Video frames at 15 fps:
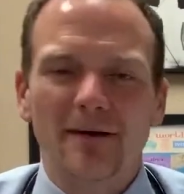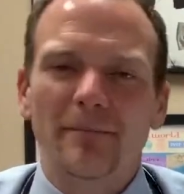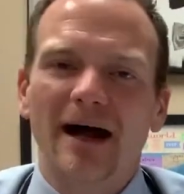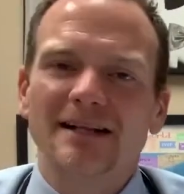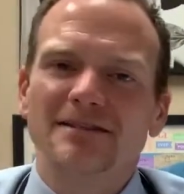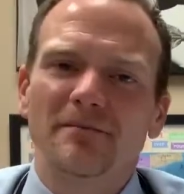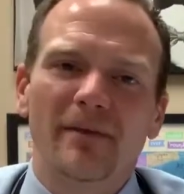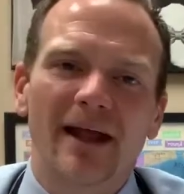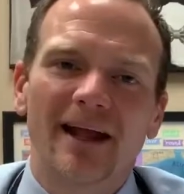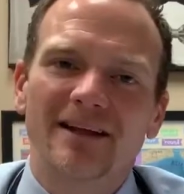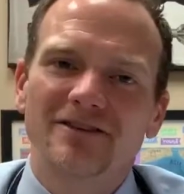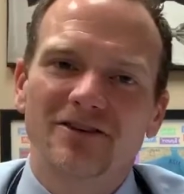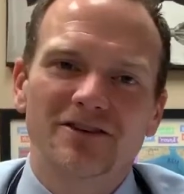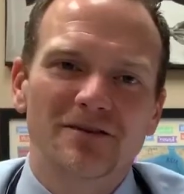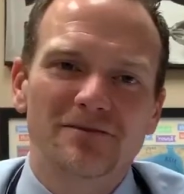pots and
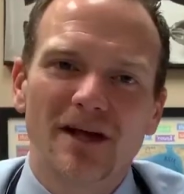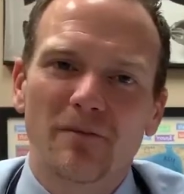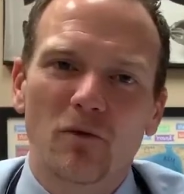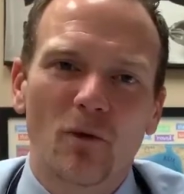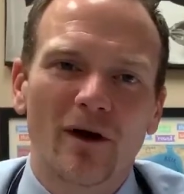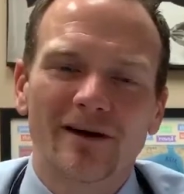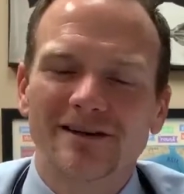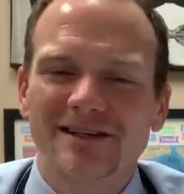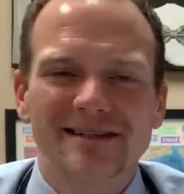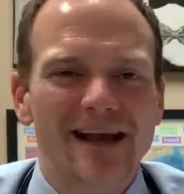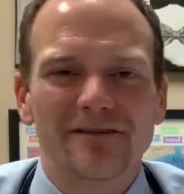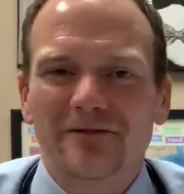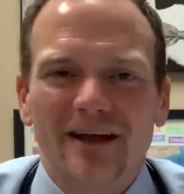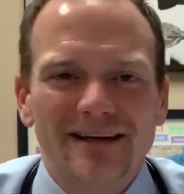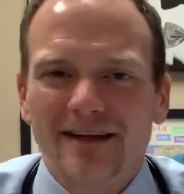pans or some Tupperware. Just
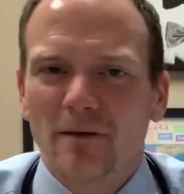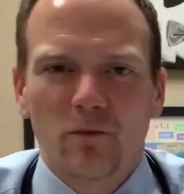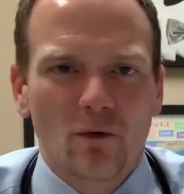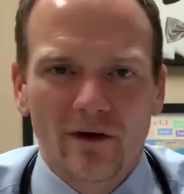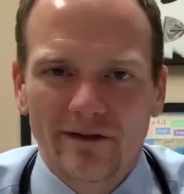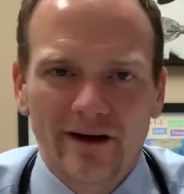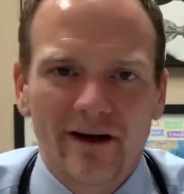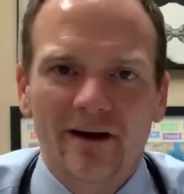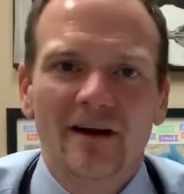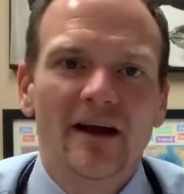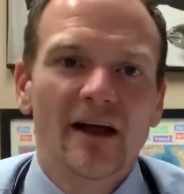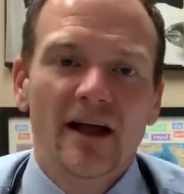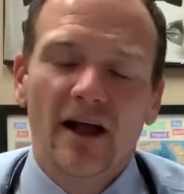have that Tupperware there.